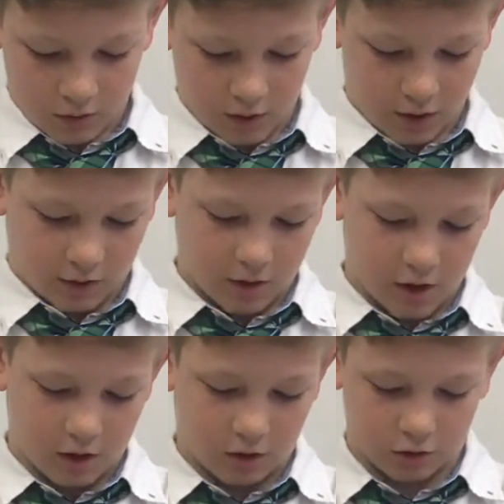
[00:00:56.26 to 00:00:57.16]
I
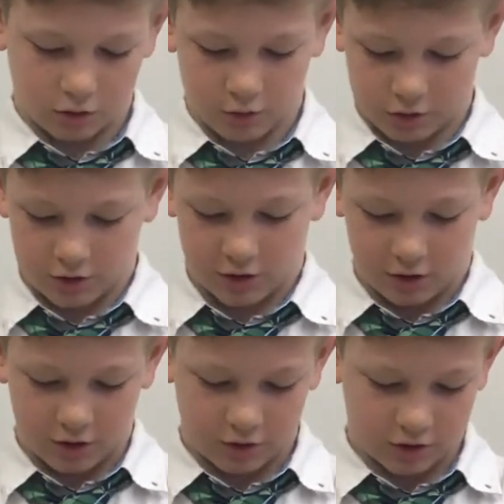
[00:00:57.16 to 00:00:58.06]
created all sorts of
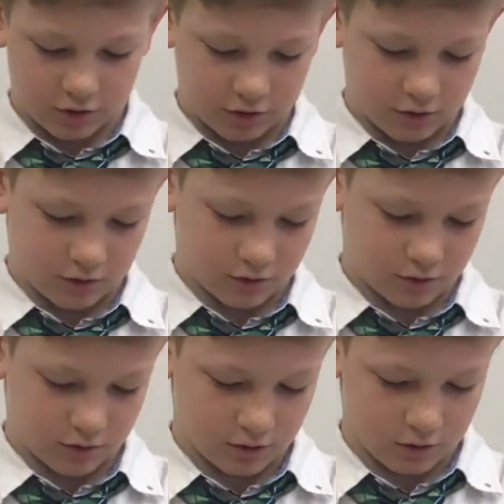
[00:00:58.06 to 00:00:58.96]
cars
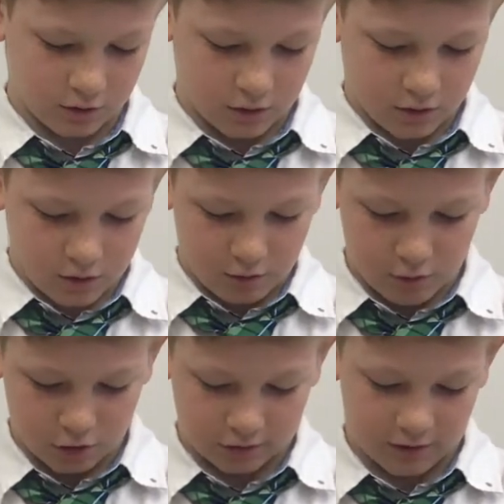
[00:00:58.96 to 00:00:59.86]

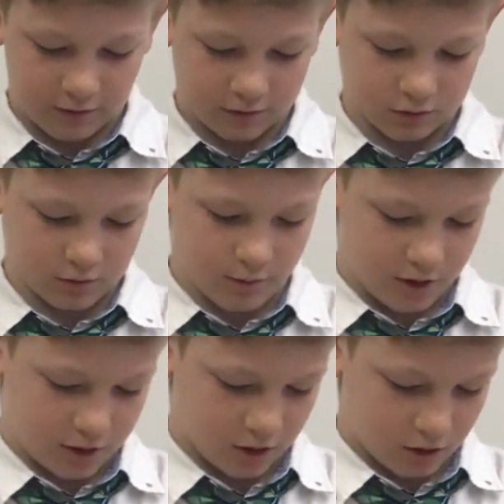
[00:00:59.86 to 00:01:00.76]
most famous for
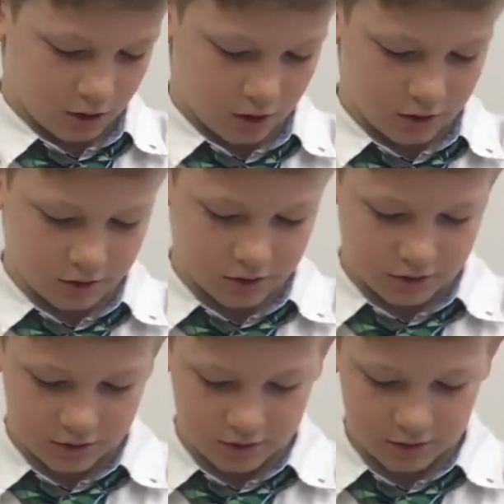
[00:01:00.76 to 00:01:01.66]
making
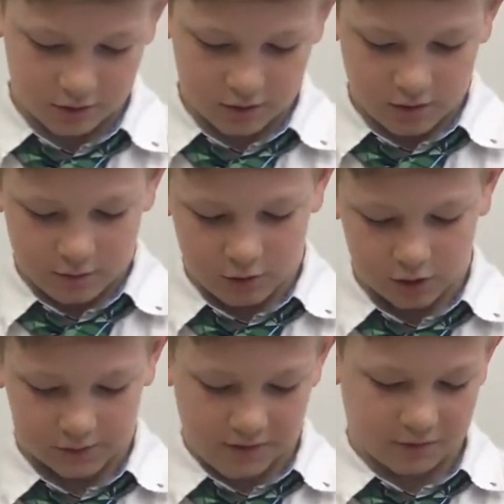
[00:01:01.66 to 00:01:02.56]
cars,
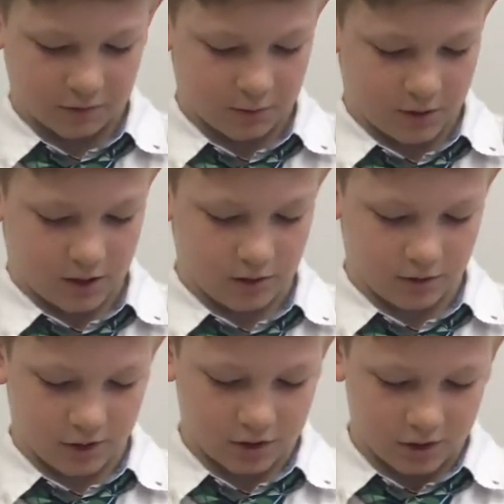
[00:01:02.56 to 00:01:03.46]
most famous for making
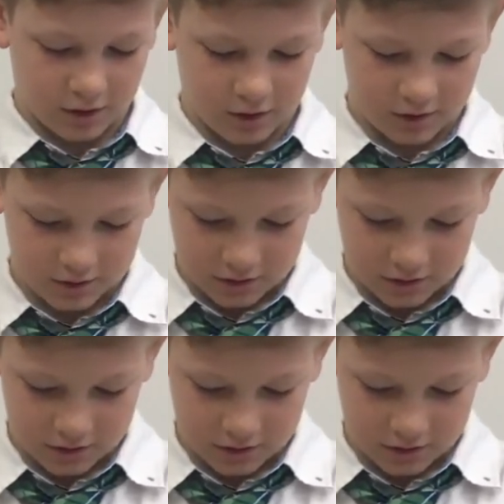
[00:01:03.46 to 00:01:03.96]
race cars,